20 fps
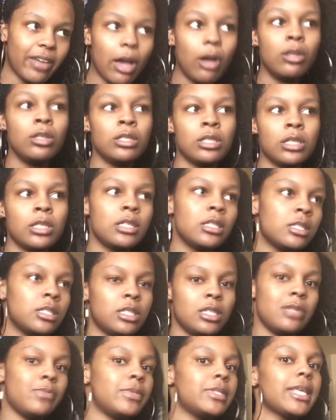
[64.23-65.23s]
ounces since
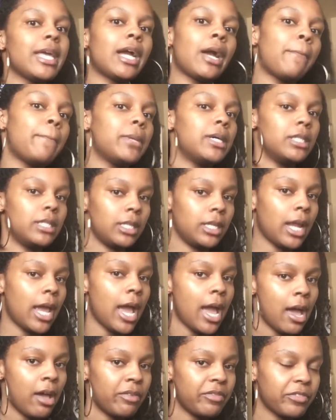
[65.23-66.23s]
he was like a month and a
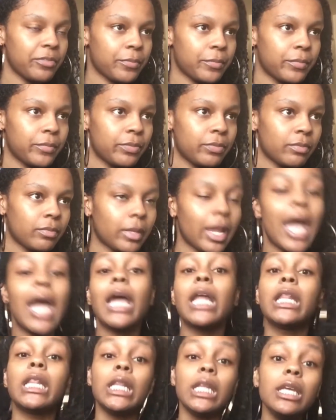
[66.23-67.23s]
half.
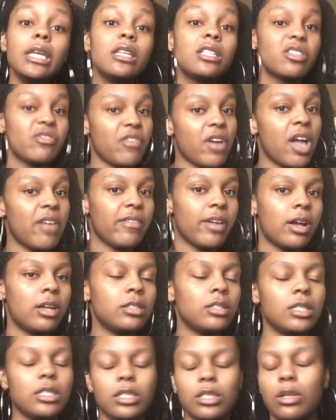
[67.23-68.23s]
At least 5
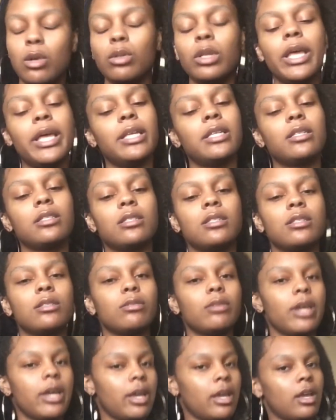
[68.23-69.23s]
ounces, no less.
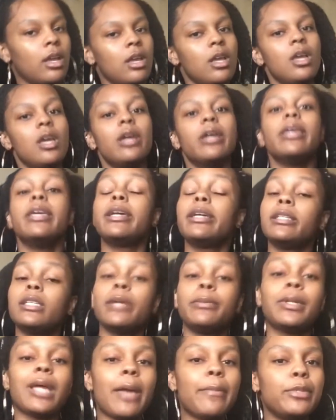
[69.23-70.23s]
Okay, he can
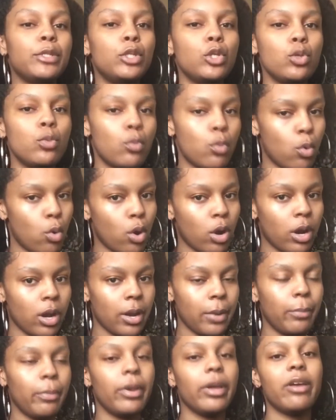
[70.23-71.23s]
sometimes do more,
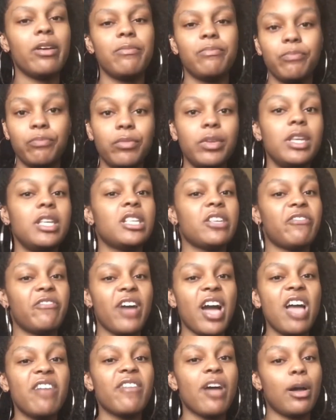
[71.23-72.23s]
but he's a
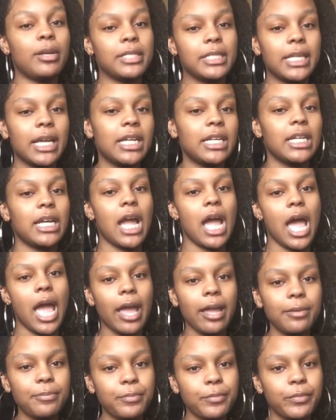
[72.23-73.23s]
5 ounce kind of
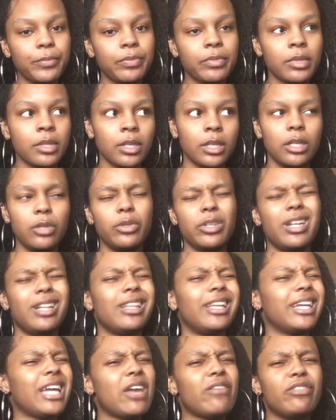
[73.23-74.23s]
guy. He was eating
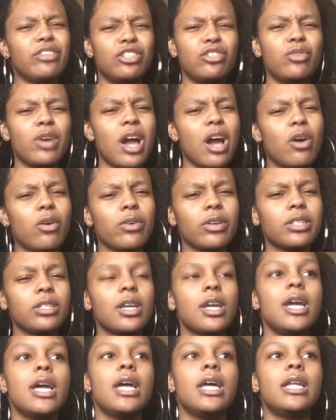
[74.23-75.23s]
like every 2 hours.
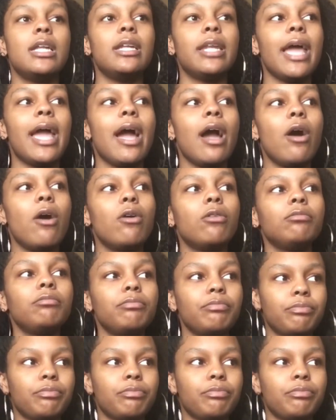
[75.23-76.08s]
Now